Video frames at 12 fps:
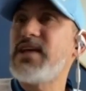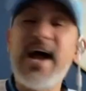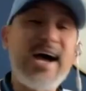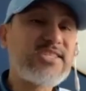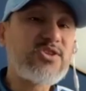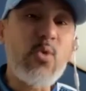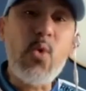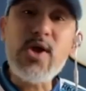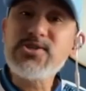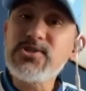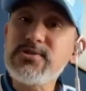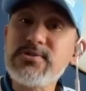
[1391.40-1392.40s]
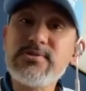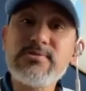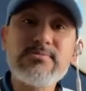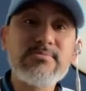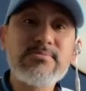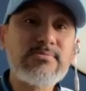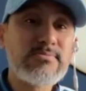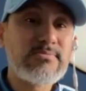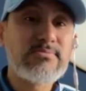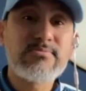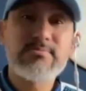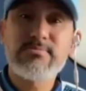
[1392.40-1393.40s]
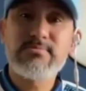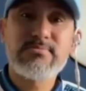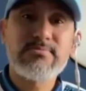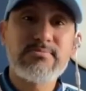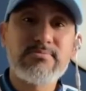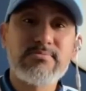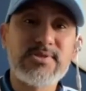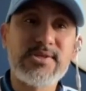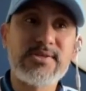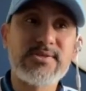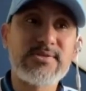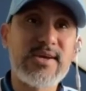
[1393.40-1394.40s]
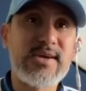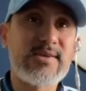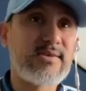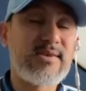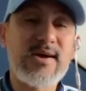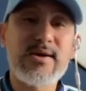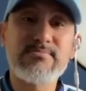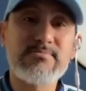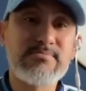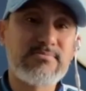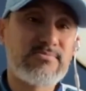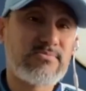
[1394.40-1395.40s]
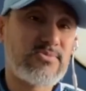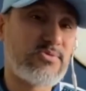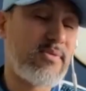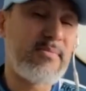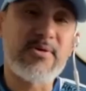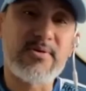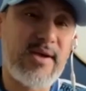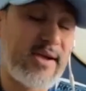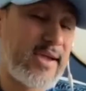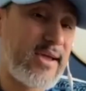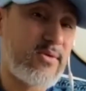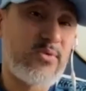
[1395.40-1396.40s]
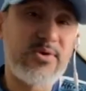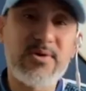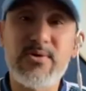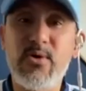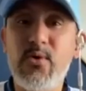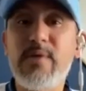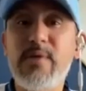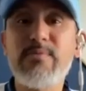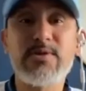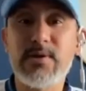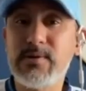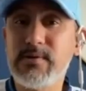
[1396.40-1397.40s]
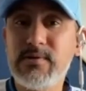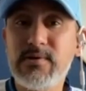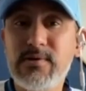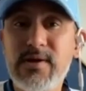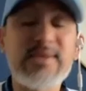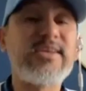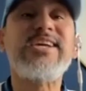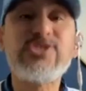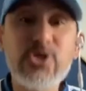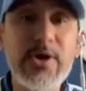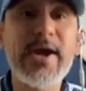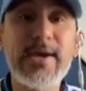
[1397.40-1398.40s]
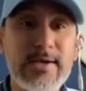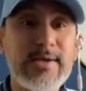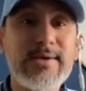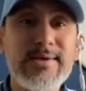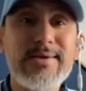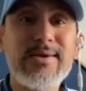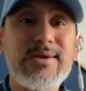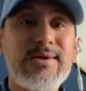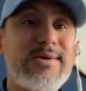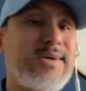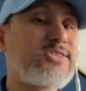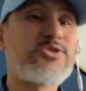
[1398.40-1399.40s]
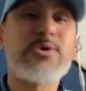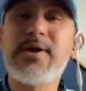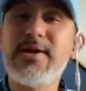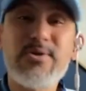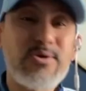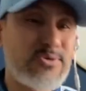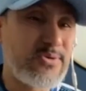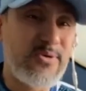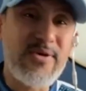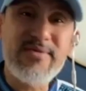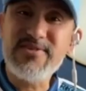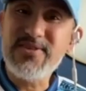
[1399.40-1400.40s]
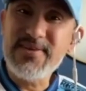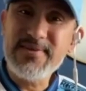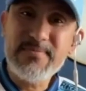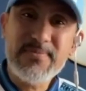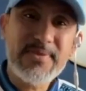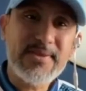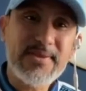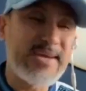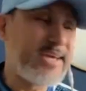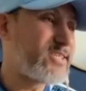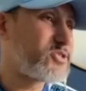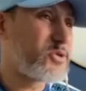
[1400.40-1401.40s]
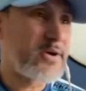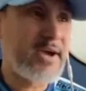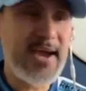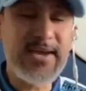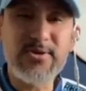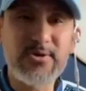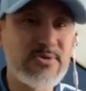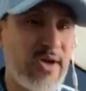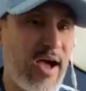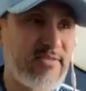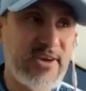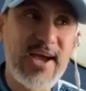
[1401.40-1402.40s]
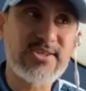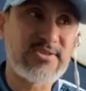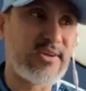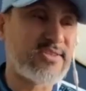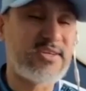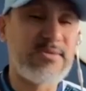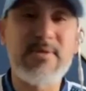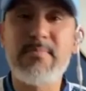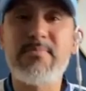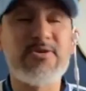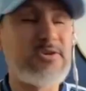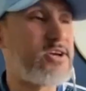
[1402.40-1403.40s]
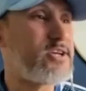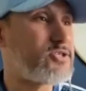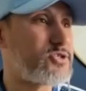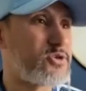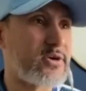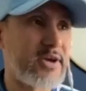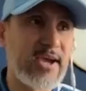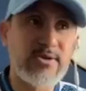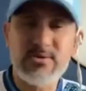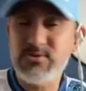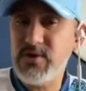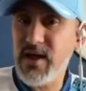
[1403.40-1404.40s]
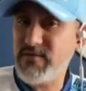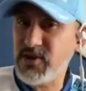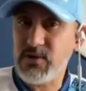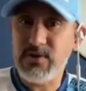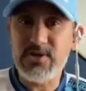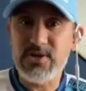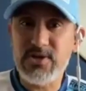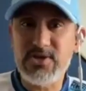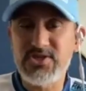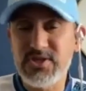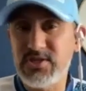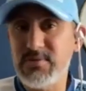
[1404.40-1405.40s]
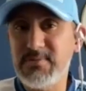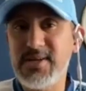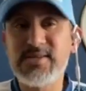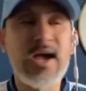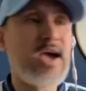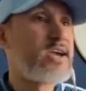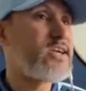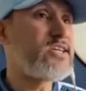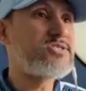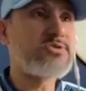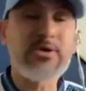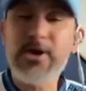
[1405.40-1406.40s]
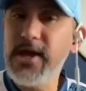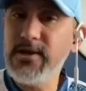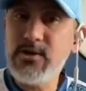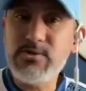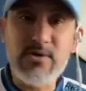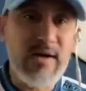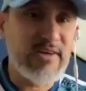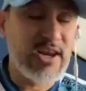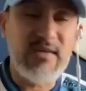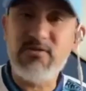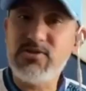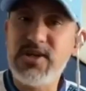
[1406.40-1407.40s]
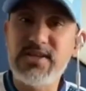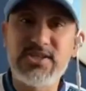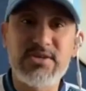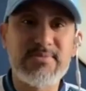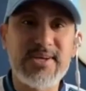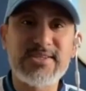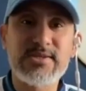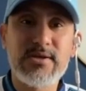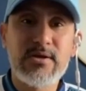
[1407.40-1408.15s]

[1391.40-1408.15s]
Ask questions, and remember, again, we don't know everything, and it's okay. It's okay not to know everything. It's okay not to have a national team member. It's okay not to have a collegiate gymnast. It's okay not to have a level 10 gymnast.